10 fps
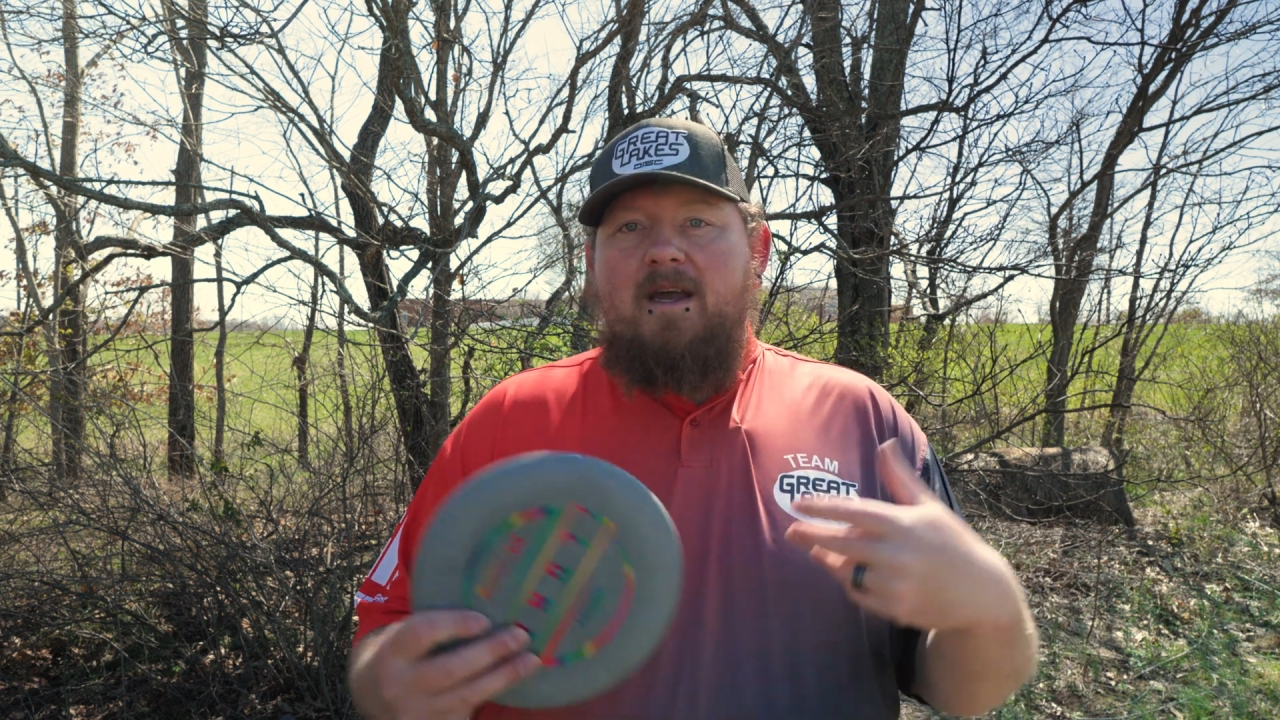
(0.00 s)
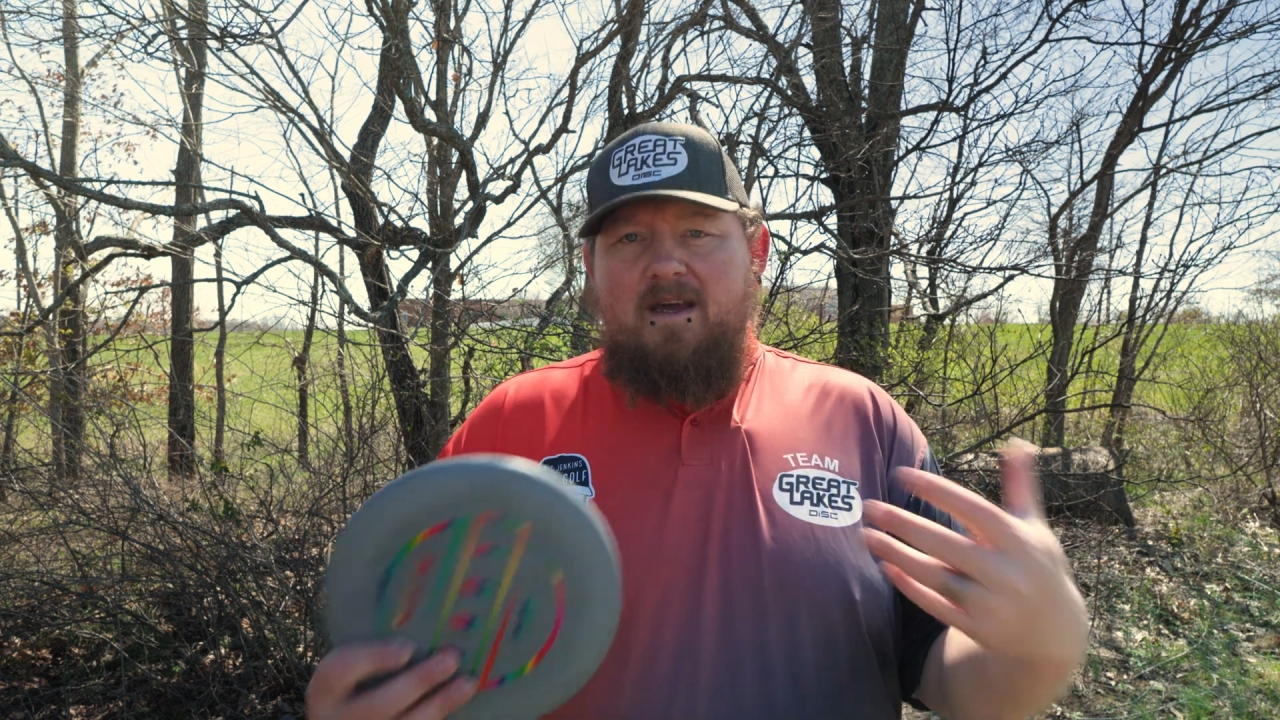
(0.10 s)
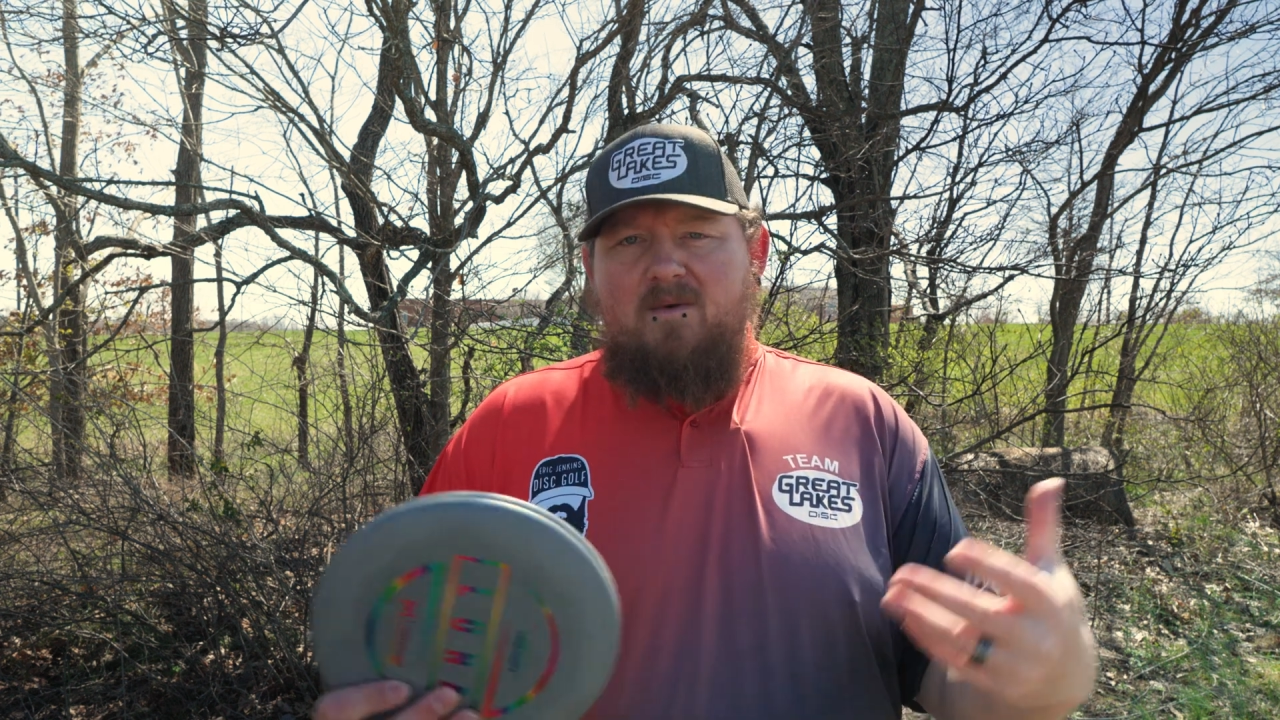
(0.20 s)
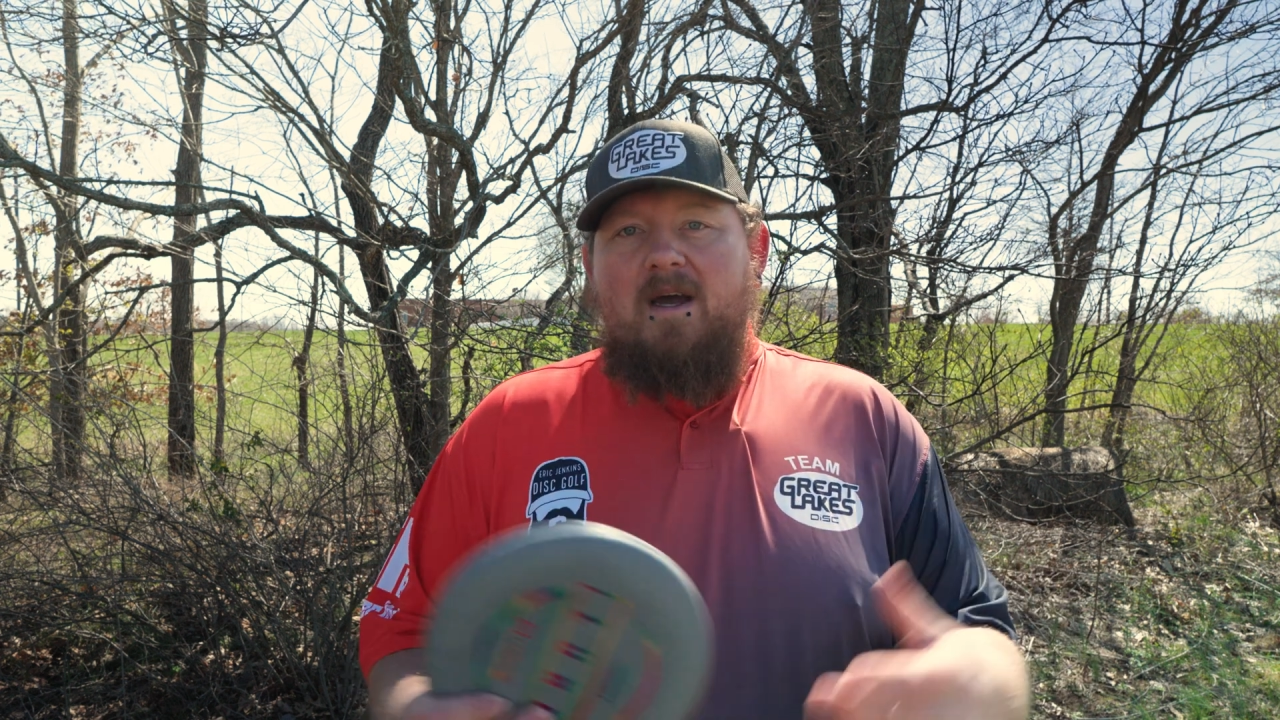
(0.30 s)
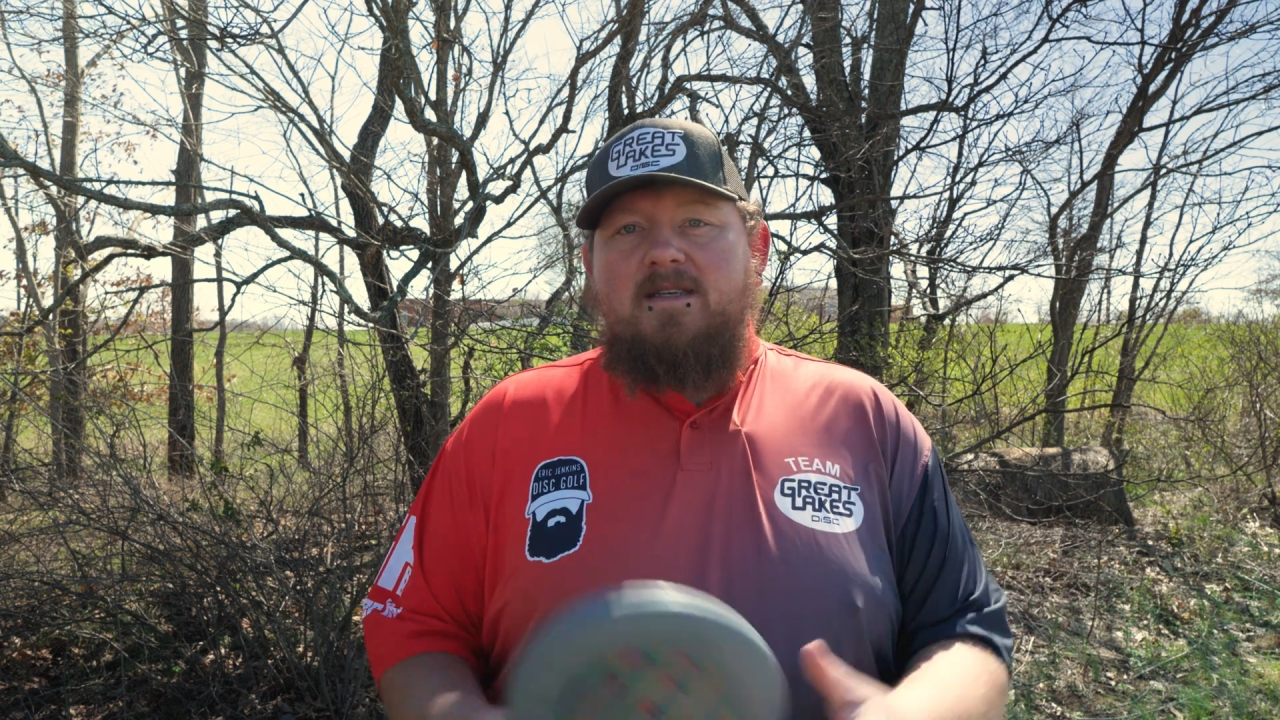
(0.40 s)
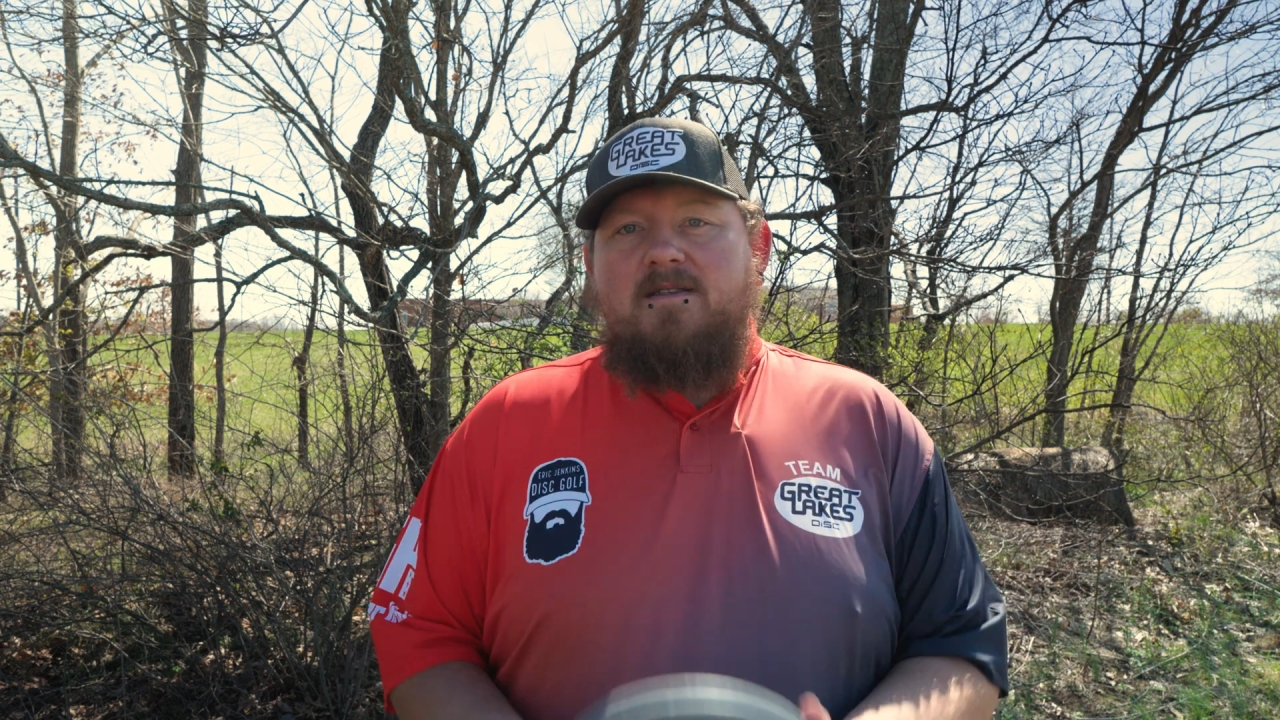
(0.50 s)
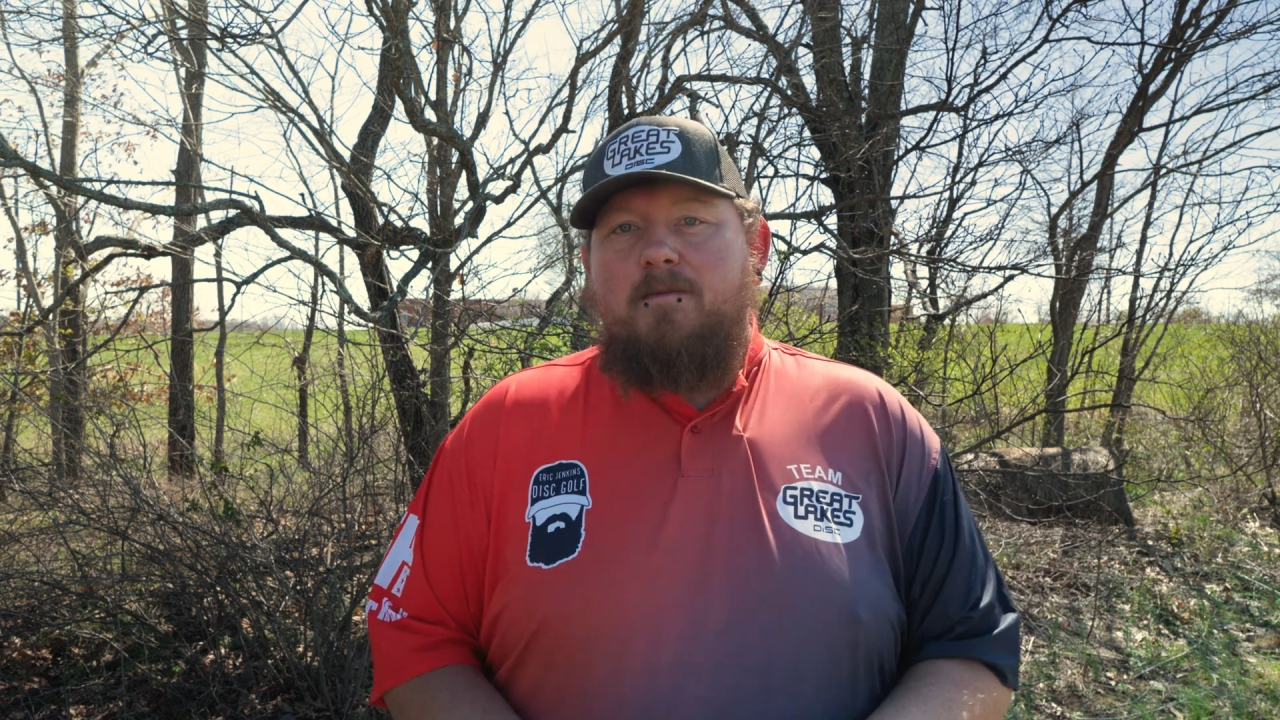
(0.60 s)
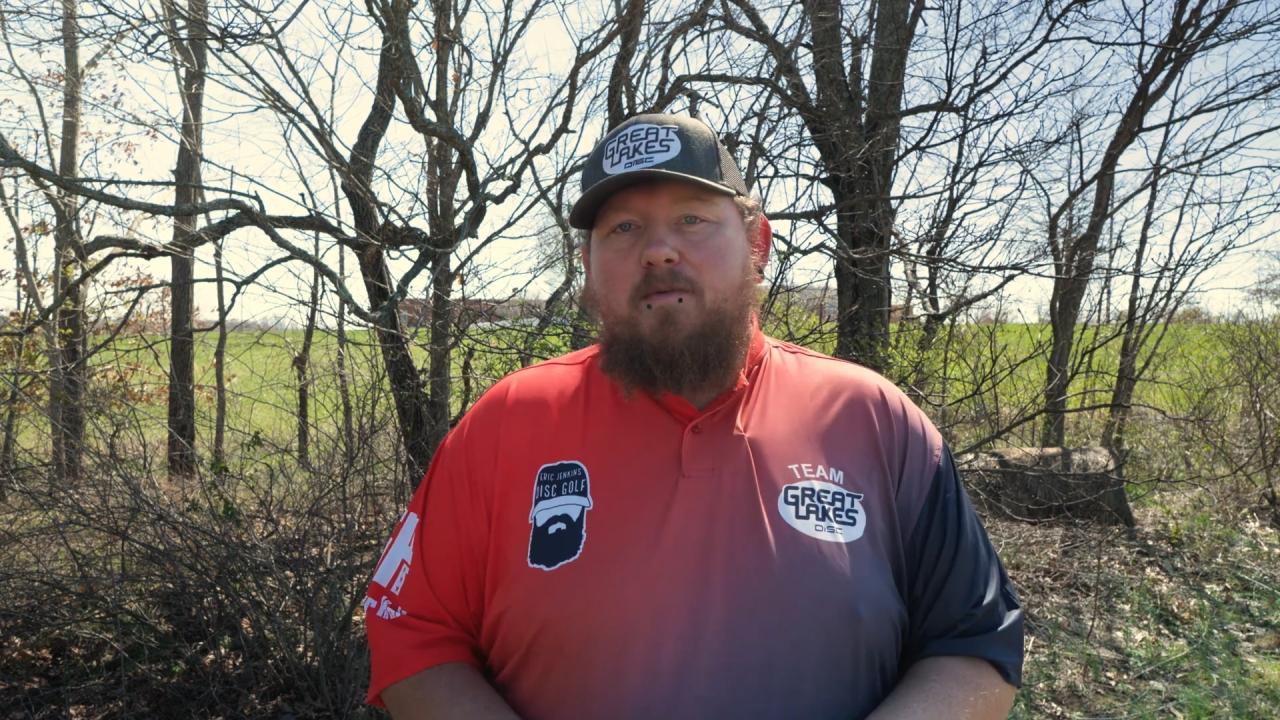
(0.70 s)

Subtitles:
and ways to